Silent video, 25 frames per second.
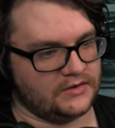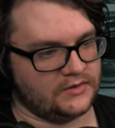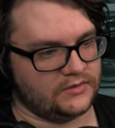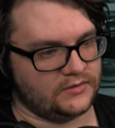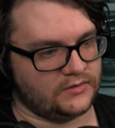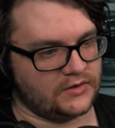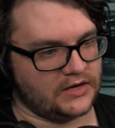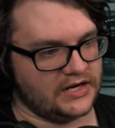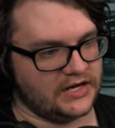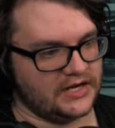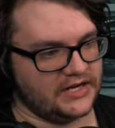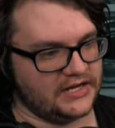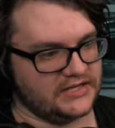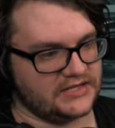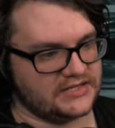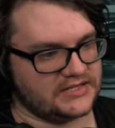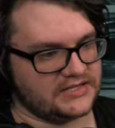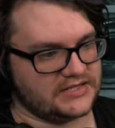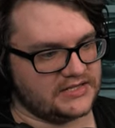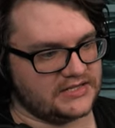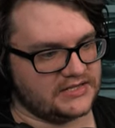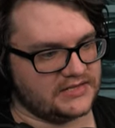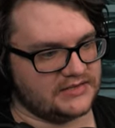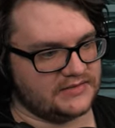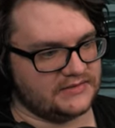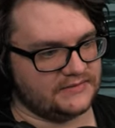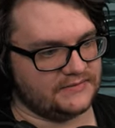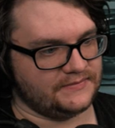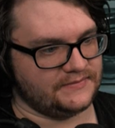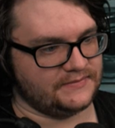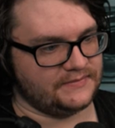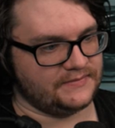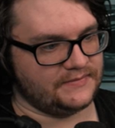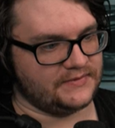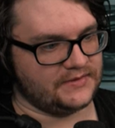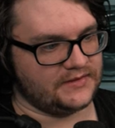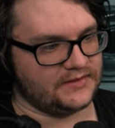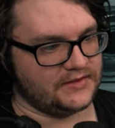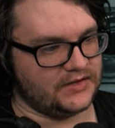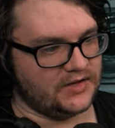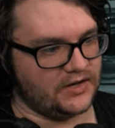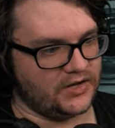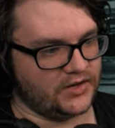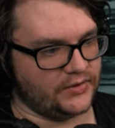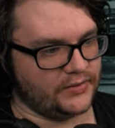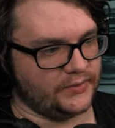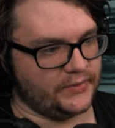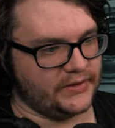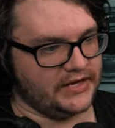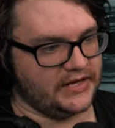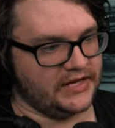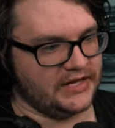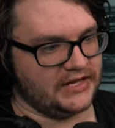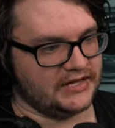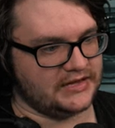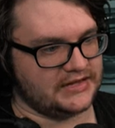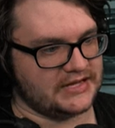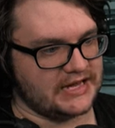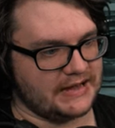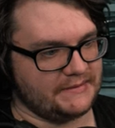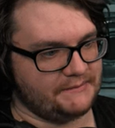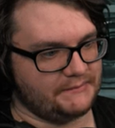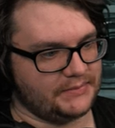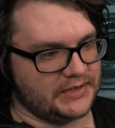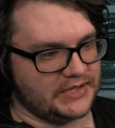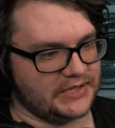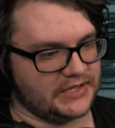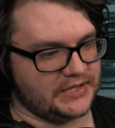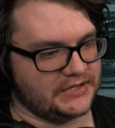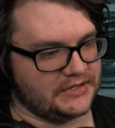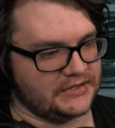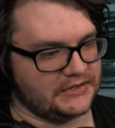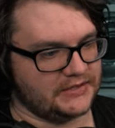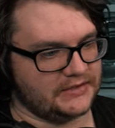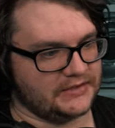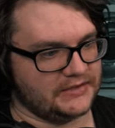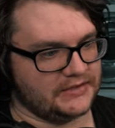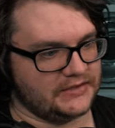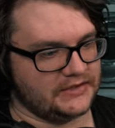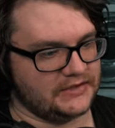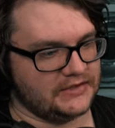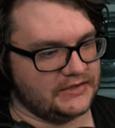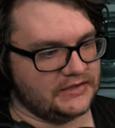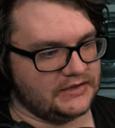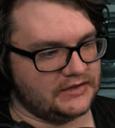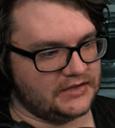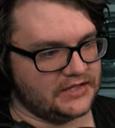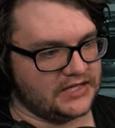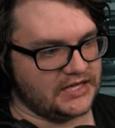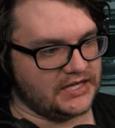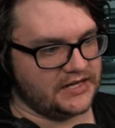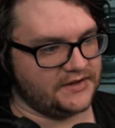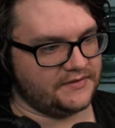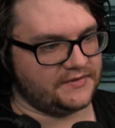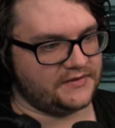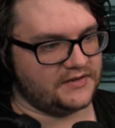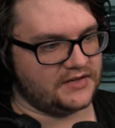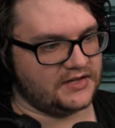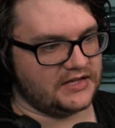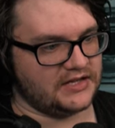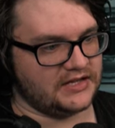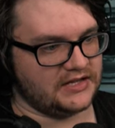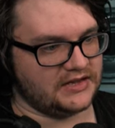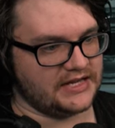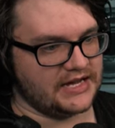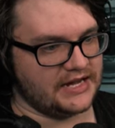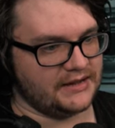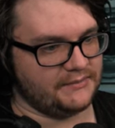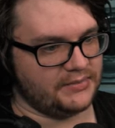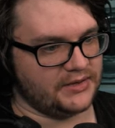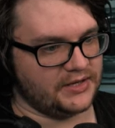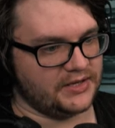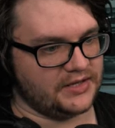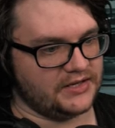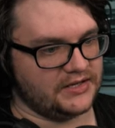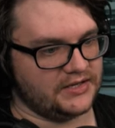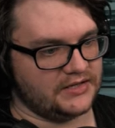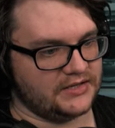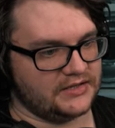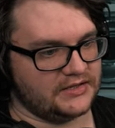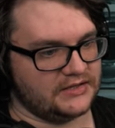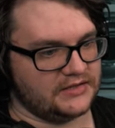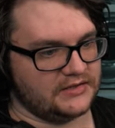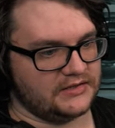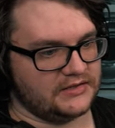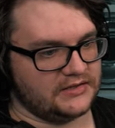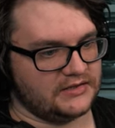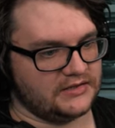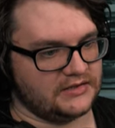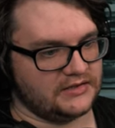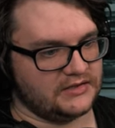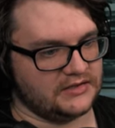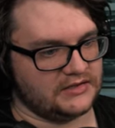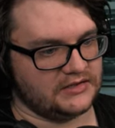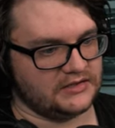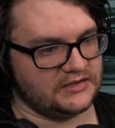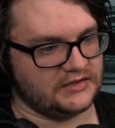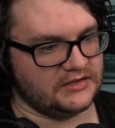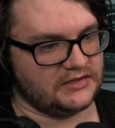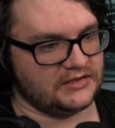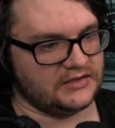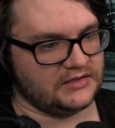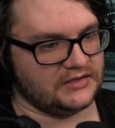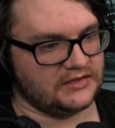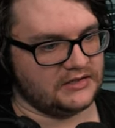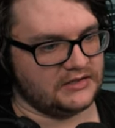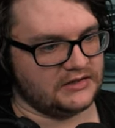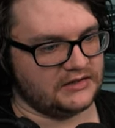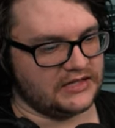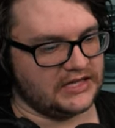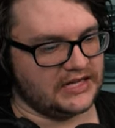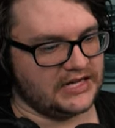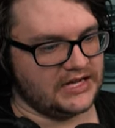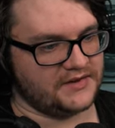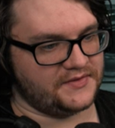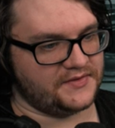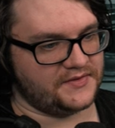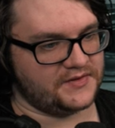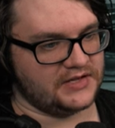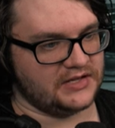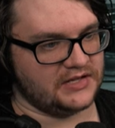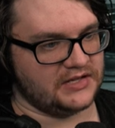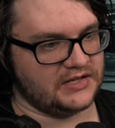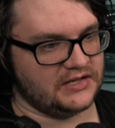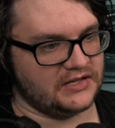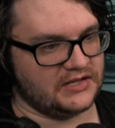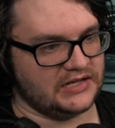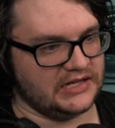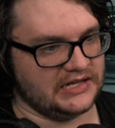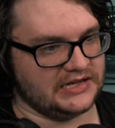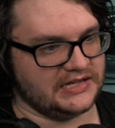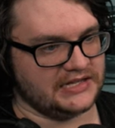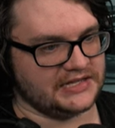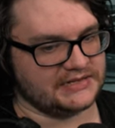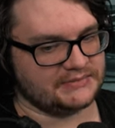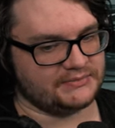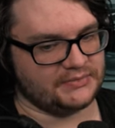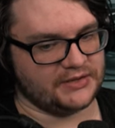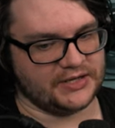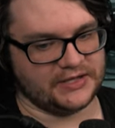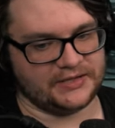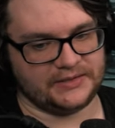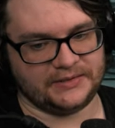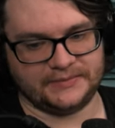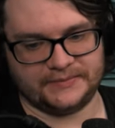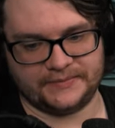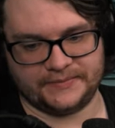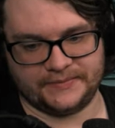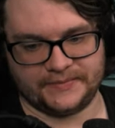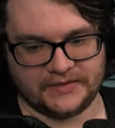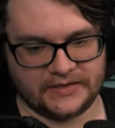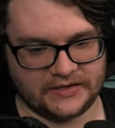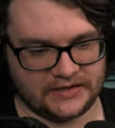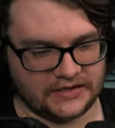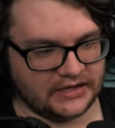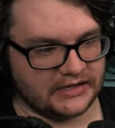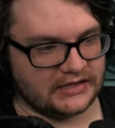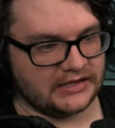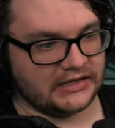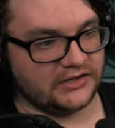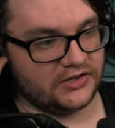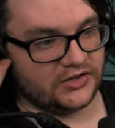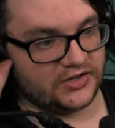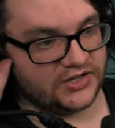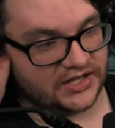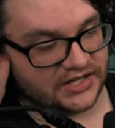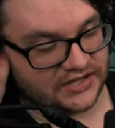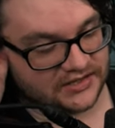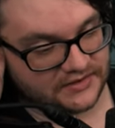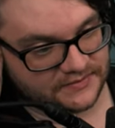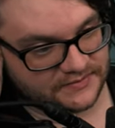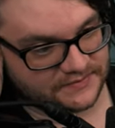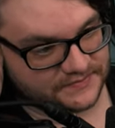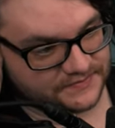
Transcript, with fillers: right, all the way, hit that button, left, hit that button, left, hit this button, and then you're done.